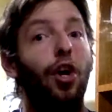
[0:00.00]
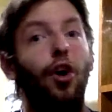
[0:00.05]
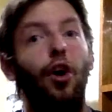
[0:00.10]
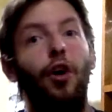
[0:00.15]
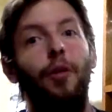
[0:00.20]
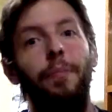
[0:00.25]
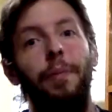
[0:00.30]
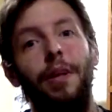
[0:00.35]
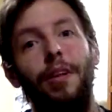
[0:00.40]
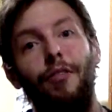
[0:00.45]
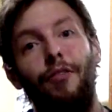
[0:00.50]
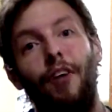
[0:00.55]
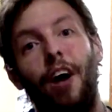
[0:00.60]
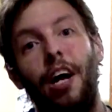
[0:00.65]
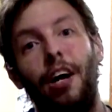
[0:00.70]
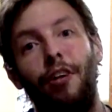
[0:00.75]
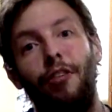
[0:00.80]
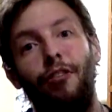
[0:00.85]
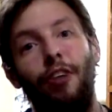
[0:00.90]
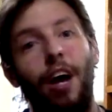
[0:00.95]
Could be the
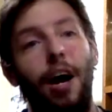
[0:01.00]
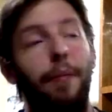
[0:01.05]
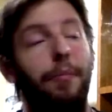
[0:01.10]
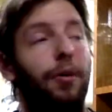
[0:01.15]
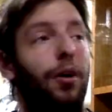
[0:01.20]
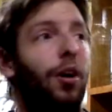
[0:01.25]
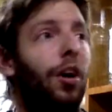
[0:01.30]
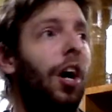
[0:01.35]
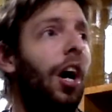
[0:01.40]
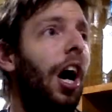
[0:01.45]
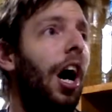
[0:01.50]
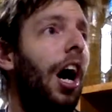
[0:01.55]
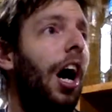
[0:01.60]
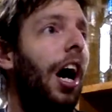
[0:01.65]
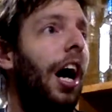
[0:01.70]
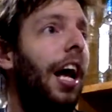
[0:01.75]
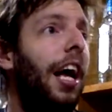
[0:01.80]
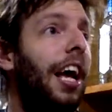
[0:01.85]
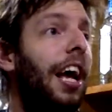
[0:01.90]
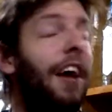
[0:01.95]
final chapter.
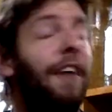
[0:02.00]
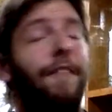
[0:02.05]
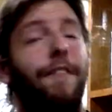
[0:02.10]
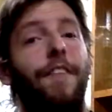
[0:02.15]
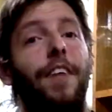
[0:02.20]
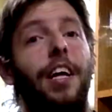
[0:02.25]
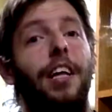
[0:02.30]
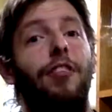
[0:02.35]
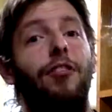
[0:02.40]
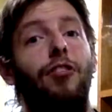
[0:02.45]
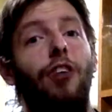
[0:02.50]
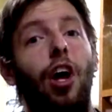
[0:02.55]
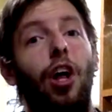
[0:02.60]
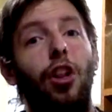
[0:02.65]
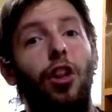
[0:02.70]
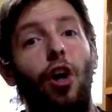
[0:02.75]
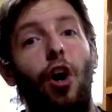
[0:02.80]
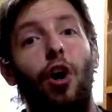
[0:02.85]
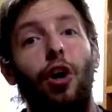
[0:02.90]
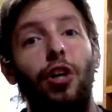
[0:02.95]
If it's a
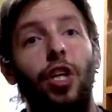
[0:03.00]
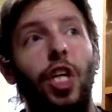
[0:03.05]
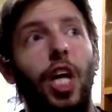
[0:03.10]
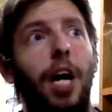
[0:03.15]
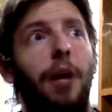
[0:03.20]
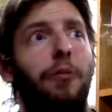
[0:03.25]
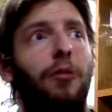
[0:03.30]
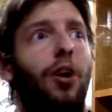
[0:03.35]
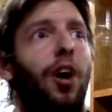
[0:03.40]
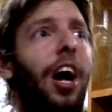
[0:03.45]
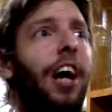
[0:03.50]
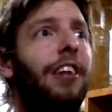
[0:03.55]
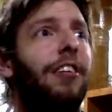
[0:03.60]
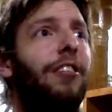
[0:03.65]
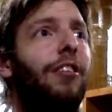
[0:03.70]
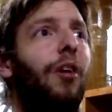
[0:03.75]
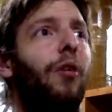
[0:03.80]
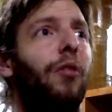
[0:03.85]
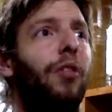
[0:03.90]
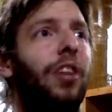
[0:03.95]
long chapter, I
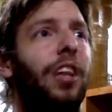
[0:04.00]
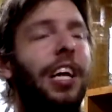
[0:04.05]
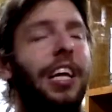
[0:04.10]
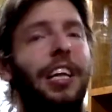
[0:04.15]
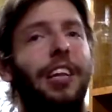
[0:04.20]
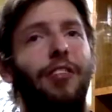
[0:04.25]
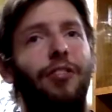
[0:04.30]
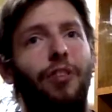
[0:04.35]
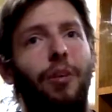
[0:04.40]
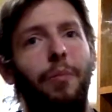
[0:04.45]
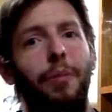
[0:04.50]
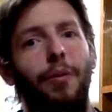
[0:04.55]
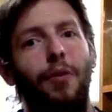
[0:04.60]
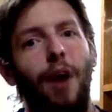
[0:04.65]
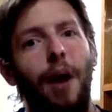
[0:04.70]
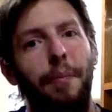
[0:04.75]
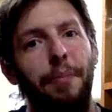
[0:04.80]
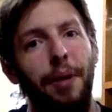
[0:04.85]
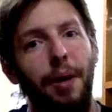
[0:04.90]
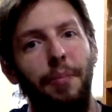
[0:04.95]
don't think this can be
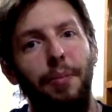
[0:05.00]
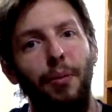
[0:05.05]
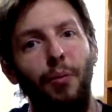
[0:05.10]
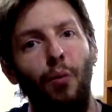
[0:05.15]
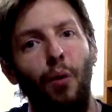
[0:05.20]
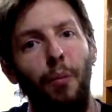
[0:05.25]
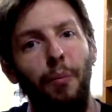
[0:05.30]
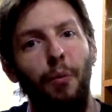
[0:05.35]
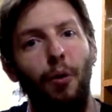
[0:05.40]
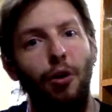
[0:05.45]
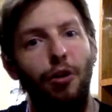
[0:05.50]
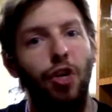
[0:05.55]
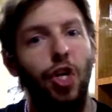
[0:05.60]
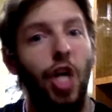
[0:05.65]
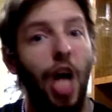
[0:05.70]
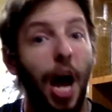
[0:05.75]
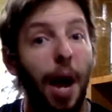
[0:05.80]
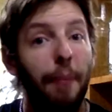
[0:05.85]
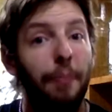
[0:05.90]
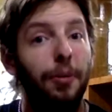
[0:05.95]
wrapped up in one more
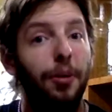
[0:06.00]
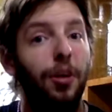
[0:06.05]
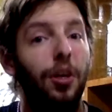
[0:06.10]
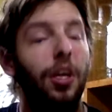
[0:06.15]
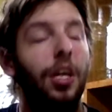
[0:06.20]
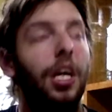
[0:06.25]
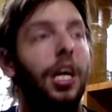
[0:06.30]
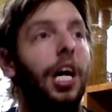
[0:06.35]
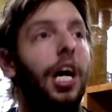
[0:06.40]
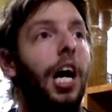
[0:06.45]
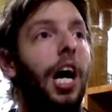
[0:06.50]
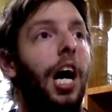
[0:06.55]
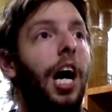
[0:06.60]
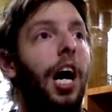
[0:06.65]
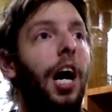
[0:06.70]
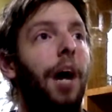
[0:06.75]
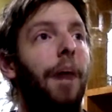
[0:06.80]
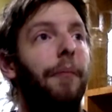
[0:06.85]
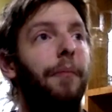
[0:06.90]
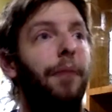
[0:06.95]
chapter,
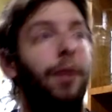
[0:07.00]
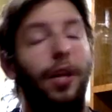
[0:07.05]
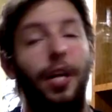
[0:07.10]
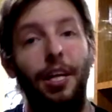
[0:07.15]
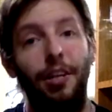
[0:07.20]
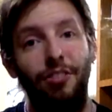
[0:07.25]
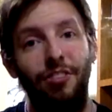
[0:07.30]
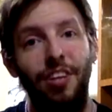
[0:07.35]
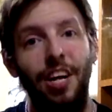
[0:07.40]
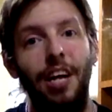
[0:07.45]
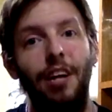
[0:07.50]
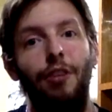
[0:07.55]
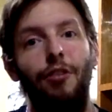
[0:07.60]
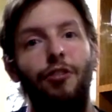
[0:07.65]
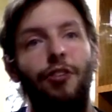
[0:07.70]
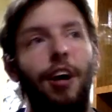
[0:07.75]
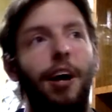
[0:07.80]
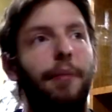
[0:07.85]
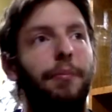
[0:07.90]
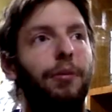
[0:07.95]
like a standard
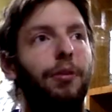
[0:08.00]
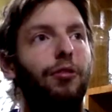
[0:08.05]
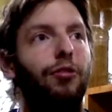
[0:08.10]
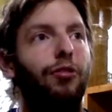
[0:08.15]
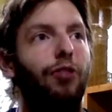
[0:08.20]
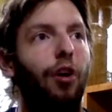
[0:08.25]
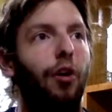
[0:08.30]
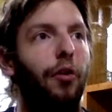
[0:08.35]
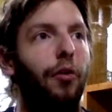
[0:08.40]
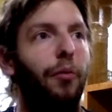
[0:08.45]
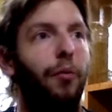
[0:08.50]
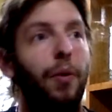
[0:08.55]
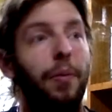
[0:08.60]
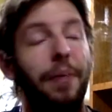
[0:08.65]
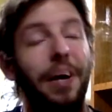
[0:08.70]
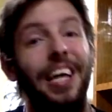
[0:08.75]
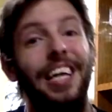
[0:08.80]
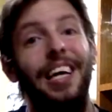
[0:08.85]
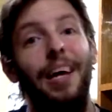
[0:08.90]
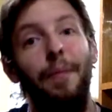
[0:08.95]
chapter, so that we
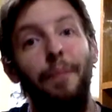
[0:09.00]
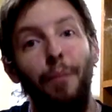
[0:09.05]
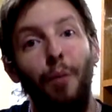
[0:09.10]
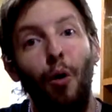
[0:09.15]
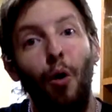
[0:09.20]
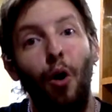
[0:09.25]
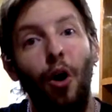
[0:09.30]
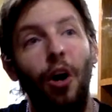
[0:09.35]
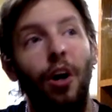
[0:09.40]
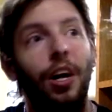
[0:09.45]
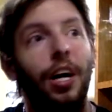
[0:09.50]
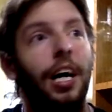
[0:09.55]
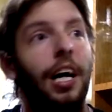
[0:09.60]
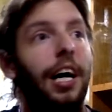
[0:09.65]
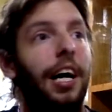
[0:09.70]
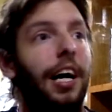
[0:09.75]
might get more.